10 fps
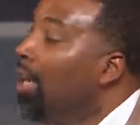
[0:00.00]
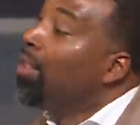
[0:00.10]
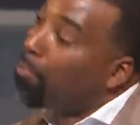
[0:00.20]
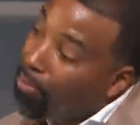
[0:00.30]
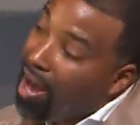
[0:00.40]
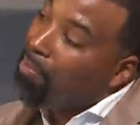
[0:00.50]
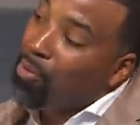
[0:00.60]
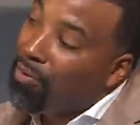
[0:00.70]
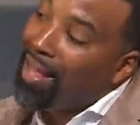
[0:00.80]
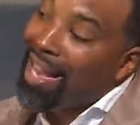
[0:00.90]
The problem
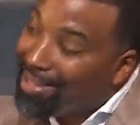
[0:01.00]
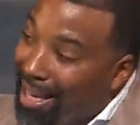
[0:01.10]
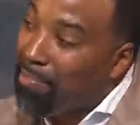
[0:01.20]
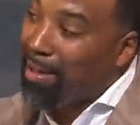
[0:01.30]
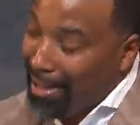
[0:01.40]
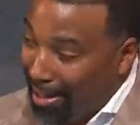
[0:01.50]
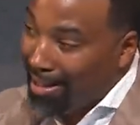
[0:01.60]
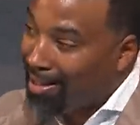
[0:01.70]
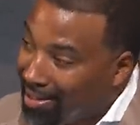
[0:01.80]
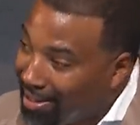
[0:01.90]
with that statement
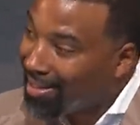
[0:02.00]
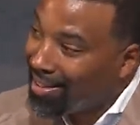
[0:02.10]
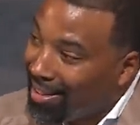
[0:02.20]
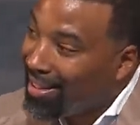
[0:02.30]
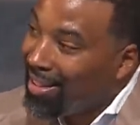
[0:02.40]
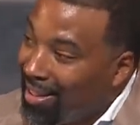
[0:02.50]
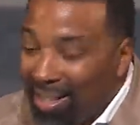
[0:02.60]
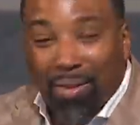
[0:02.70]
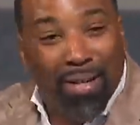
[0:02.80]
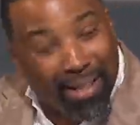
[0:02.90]
is when it